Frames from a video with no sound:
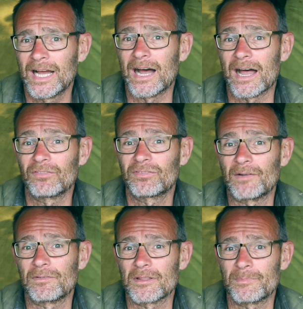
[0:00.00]
And
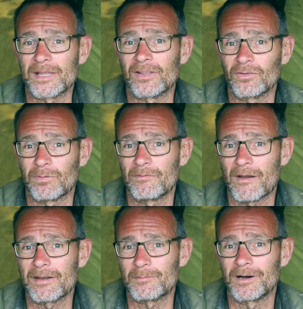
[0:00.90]
several of the big ones were
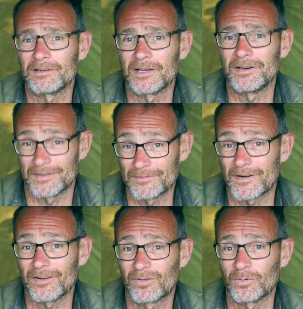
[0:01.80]
very well known and
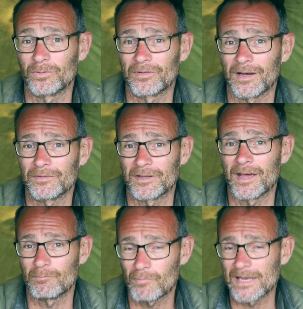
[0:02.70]
very sought after.
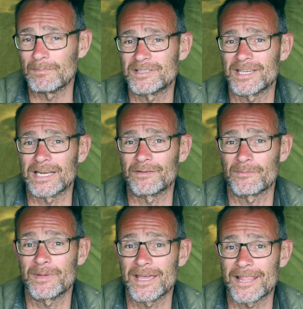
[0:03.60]
And one in particular
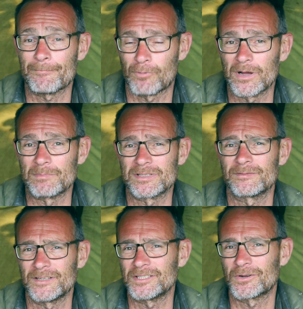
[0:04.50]
for me at that point was a
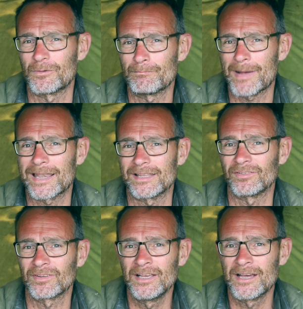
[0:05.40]
fish called
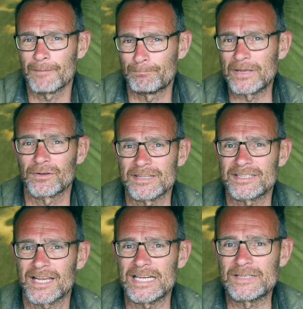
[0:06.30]
Mallins. I'd been on his
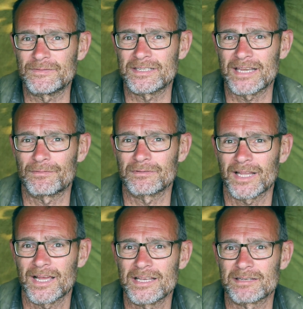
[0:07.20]
case for several
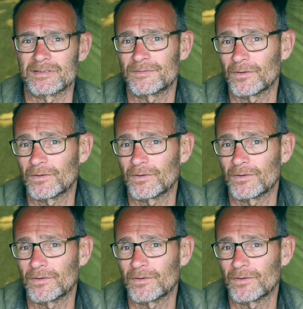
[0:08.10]
days. I was